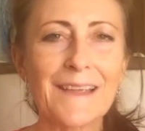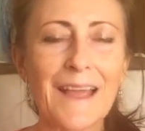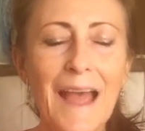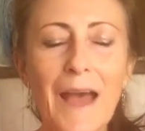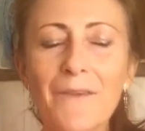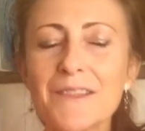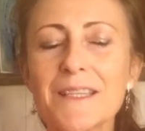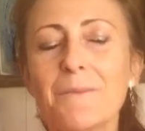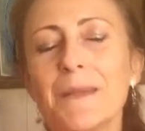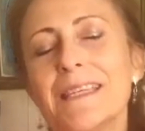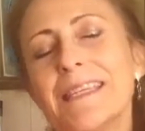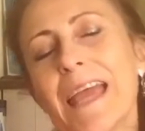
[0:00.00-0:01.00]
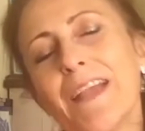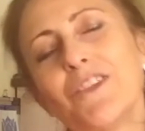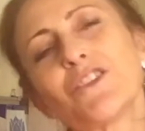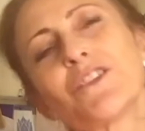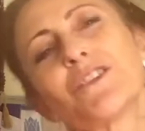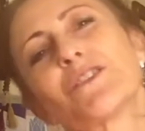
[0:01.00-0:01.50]
have some
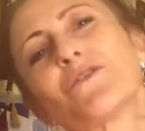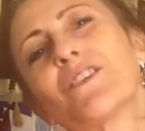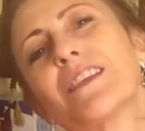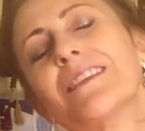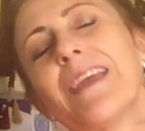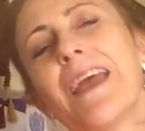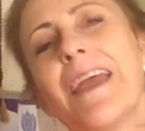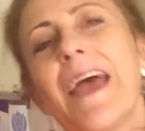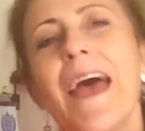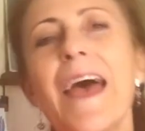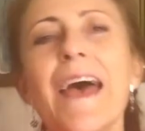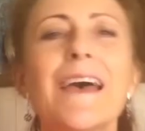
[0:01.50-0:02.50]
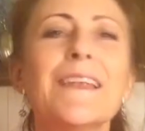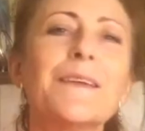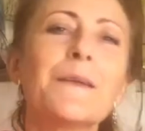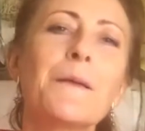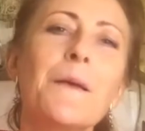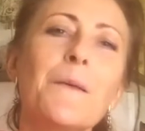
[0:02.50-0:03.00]
intentions for the day ahead,
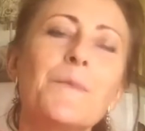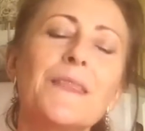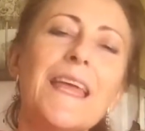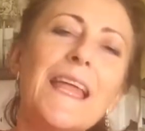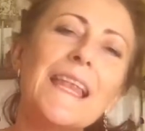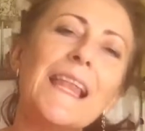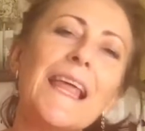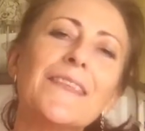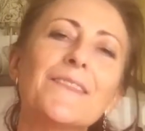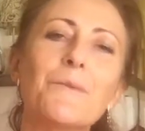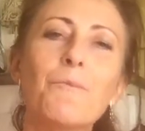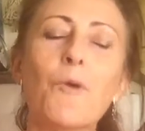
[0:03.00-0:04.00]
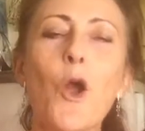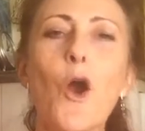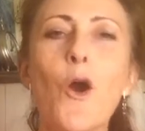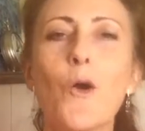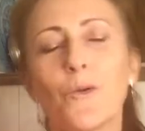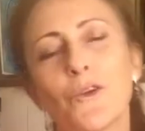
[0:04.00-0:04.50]
but then let them go.